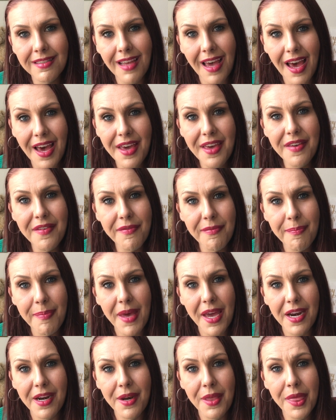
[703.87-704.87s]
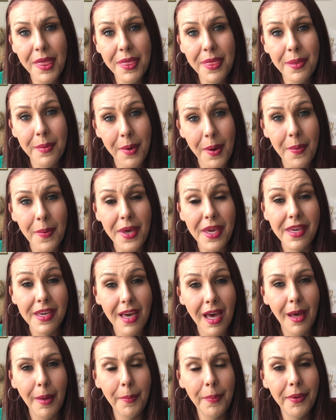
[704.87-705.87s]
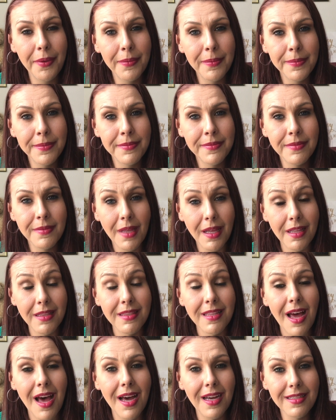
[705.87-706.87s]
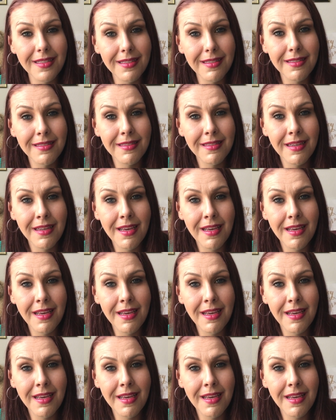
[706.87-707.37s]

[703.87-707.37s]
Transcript: I have been throwing up a lot.